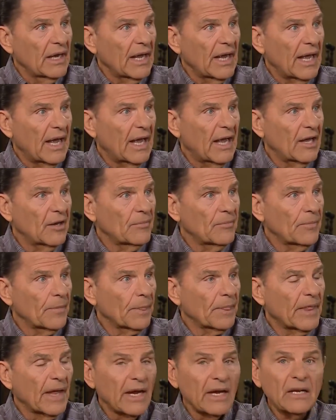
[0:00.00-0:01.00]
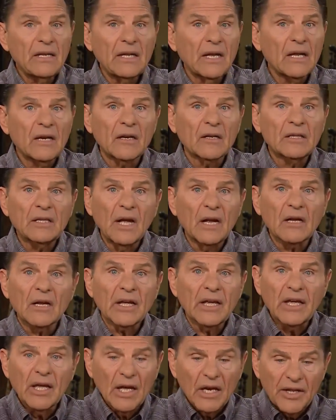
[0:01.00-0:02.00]
And they did,
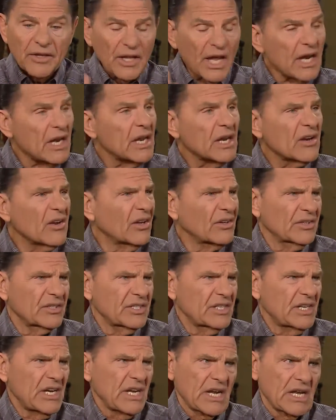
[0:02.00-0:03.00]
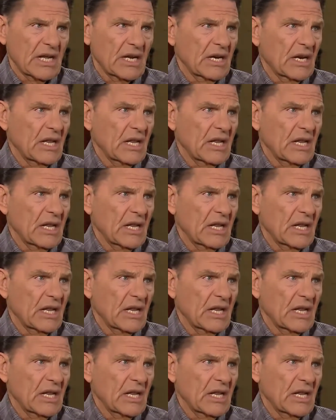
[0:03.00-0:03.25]
Kellie, they didn't understand.